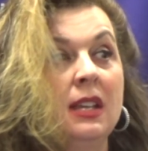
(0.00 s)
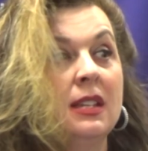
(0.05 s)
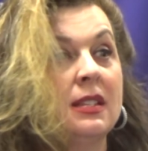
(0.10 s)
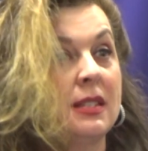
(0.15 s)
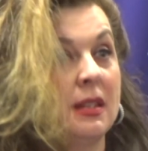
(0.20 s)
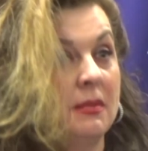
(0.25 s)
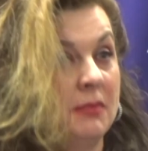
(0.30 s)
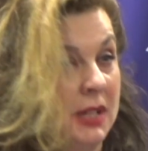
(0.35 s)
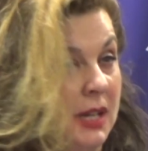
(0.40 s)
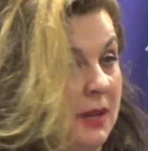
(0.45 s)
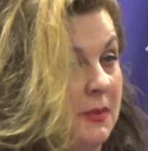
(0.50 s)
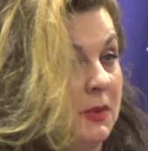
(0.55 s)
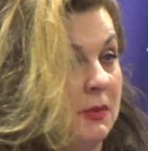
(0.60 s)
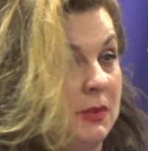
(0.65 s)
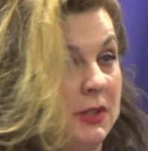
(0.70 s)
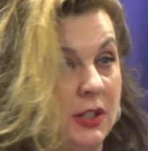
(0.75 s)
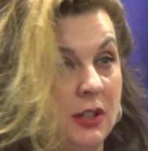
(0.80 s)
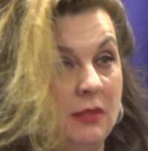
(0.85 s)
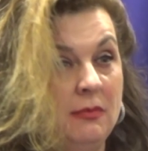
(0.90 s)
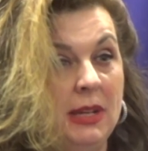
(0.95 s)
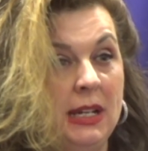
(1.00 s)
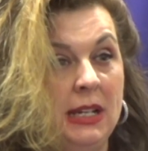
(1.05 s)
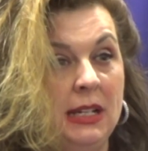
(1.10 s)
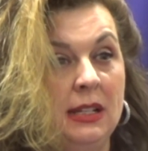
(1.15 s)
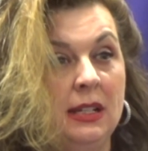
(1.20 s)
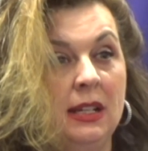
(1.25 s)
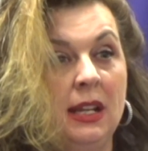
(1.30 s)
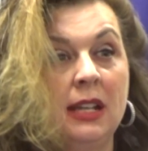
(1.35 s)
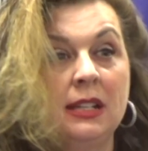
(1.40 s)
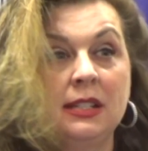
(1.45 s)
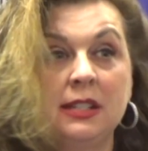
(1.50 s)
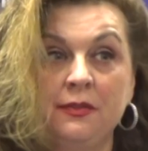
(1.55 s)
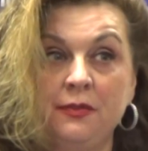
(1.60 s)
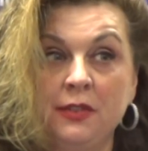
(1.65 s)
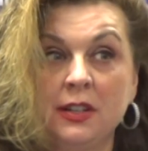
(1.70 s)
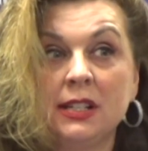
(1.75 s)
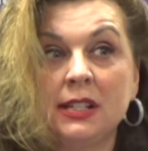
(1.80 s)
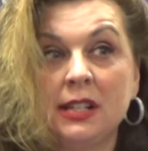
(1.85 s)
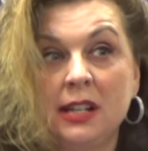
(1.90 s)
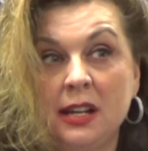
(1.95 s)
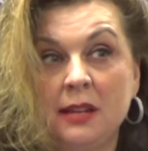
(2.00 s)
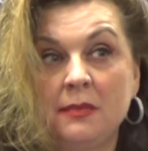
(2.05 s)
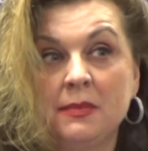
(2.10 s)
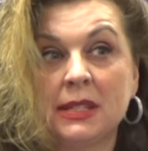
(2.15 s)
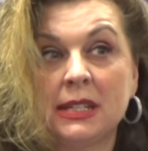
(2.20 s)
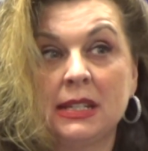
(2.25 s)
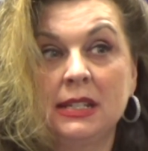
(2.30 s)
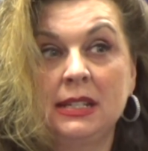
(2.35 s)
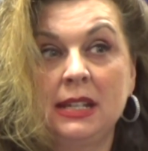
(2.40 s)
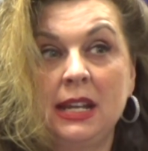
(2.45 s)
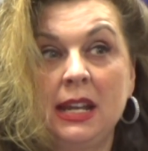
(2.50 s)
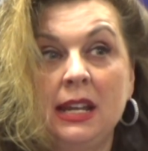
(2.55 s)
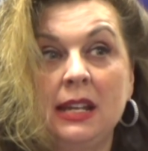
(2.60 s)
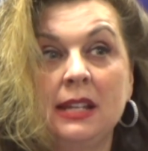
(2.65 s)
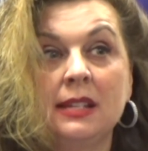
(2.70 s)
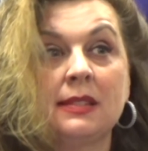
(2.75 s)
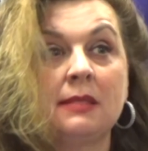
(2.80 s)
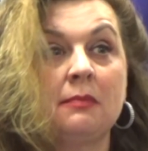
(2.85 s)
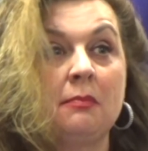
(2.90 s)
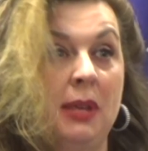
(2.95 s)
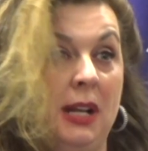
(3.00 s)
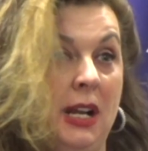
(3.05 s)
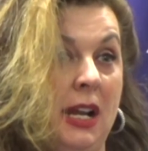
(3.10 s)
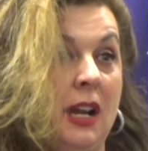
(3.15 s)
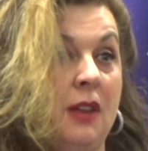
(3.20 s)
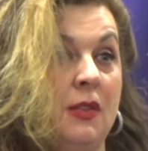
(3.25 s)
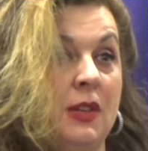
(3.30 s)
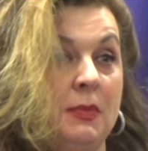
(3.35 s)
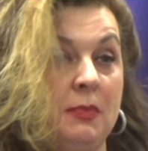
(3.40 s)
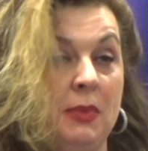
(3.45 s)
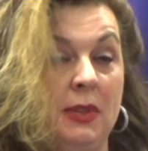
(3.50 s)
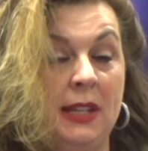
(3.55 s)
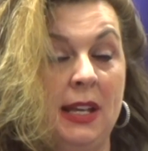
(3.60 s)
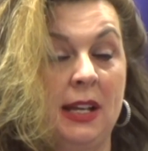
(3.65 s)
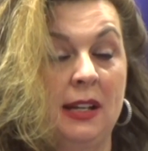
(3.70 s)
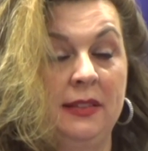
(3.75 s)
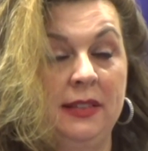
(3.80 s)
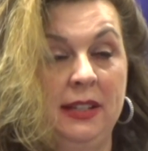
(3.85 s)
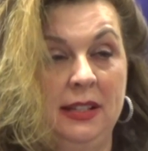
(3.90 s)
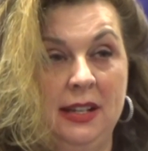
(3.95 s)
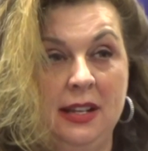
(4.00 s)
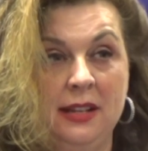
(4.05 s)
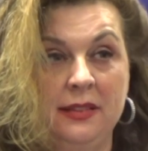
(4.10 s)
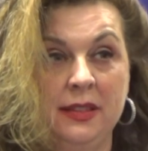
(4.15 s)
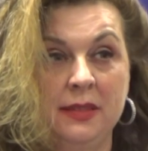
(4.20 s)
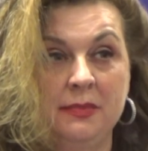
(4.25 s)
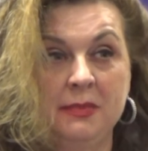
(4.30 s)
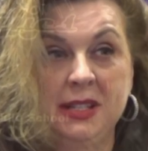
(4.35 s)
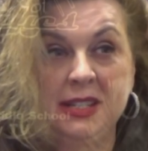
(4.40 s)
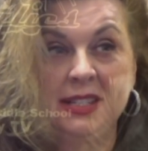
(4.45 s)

Sometimes we do meet at different times and days, but I always put that on the announcement.